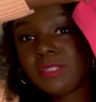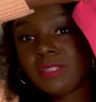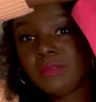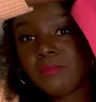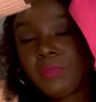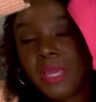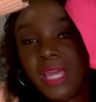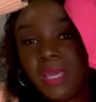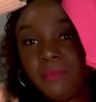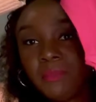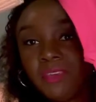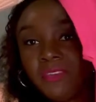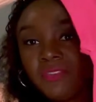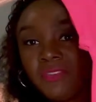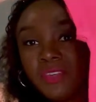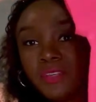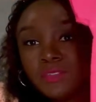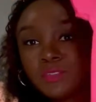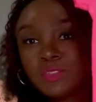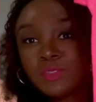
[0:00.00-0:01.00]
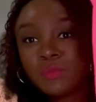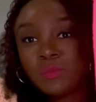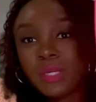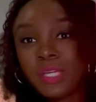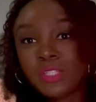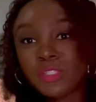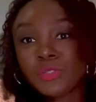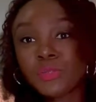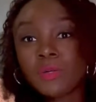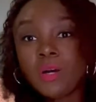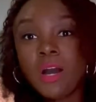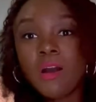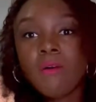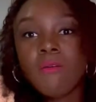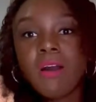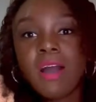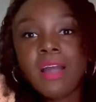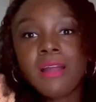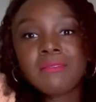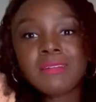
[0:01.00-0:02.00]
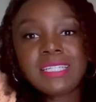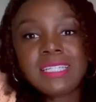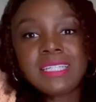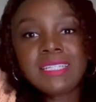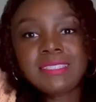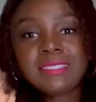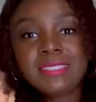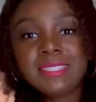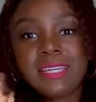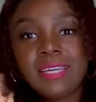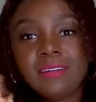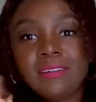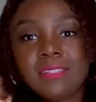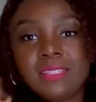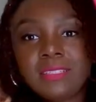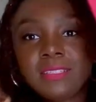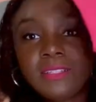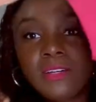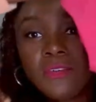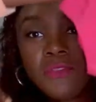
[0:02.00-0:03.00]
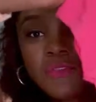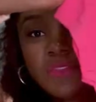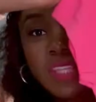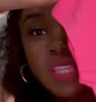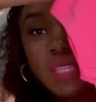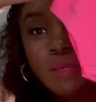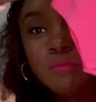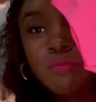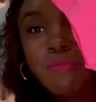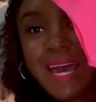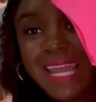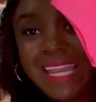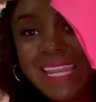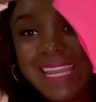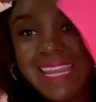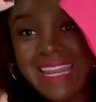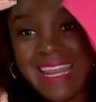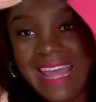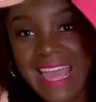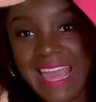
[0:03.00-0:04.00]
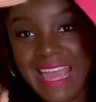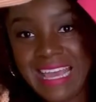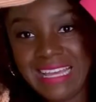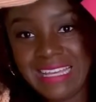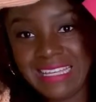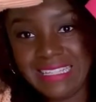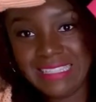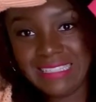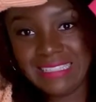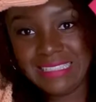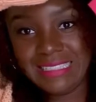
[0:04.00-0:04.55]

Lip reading: making me feel special. Oh, I already can tell this is gonna fit the body nice.